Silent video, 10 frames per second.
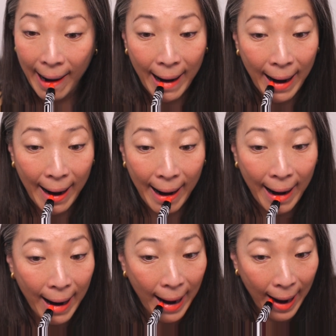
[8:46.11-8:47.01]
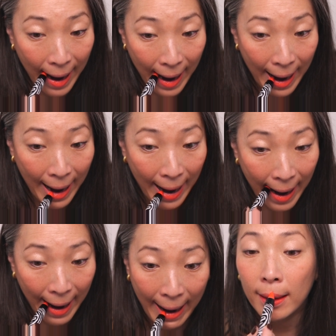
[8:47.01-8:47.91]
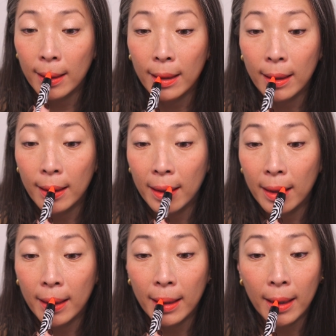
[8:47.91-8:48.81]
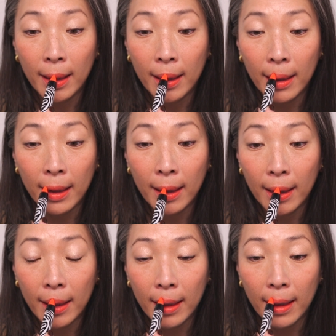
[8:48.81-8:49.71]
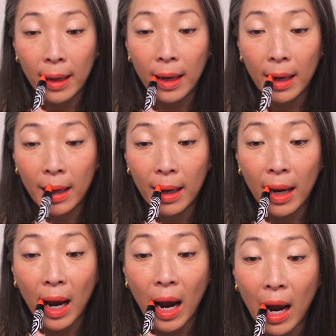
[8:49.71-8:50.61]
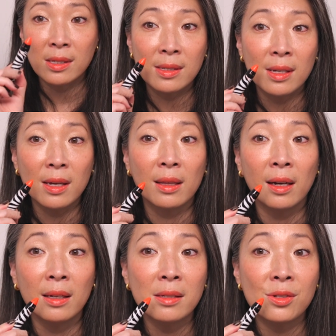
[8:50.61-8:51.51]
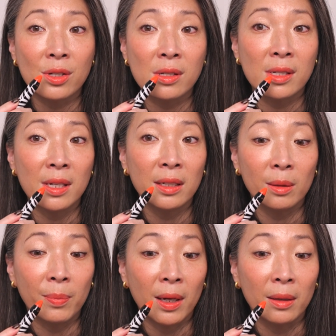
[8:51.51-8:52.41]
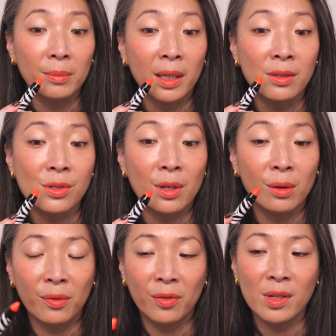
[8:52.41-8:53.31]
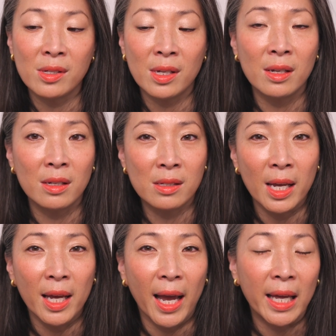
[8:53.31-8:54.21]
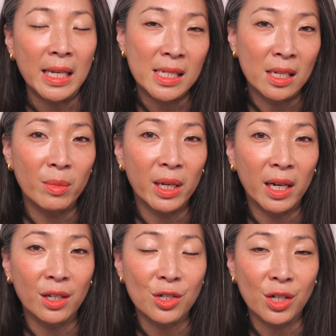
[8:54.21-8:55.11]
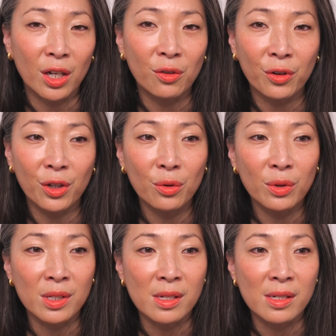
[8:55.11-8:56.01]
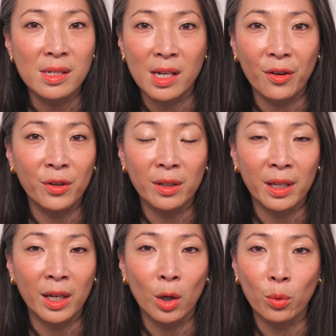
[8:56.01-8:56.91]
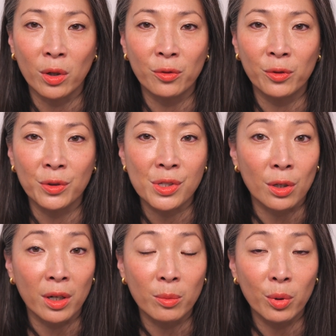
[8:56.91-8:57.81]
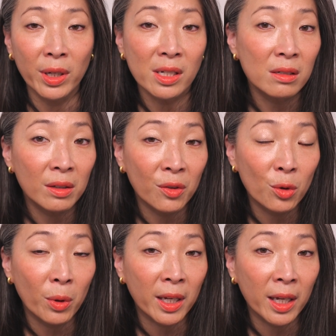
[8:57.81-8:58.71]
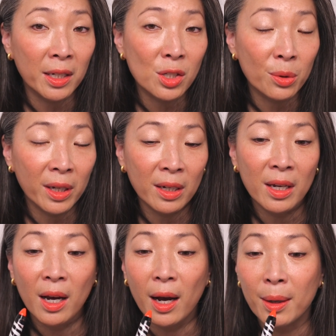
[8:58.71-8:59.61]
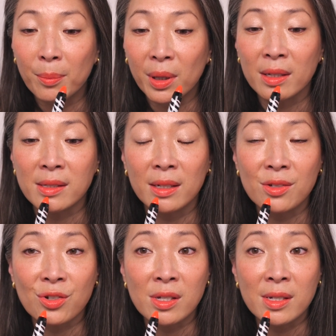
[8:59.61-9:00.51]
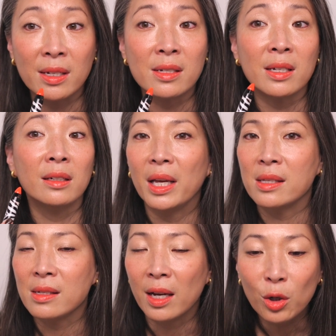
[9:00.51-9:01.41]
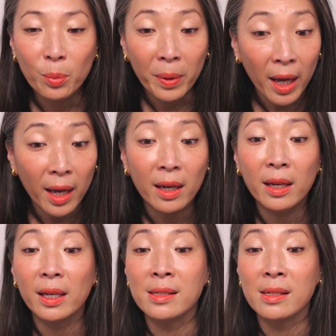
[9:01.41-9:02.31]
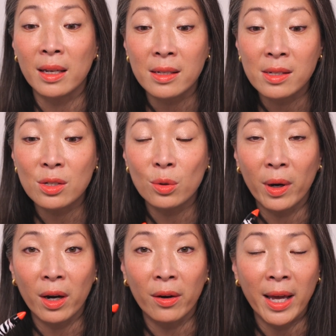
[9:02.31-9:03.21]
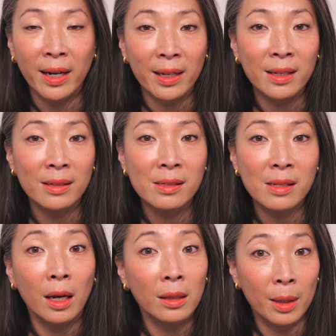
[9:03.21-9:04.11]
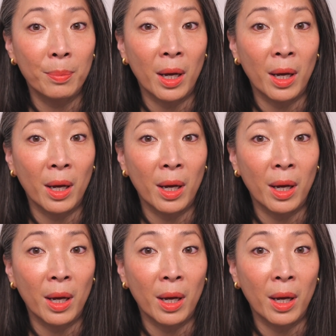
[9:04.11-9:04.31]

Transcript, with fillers: against bronzy skin. So I just had to pull this out. And you can see that it is just a tinted balm. And so if this is an intimidating shade for you, this is definitely a wonderful starting point if you wanna get into it, um, because it is just tinted, it's not opaque, it's easy to wear, and it is a lip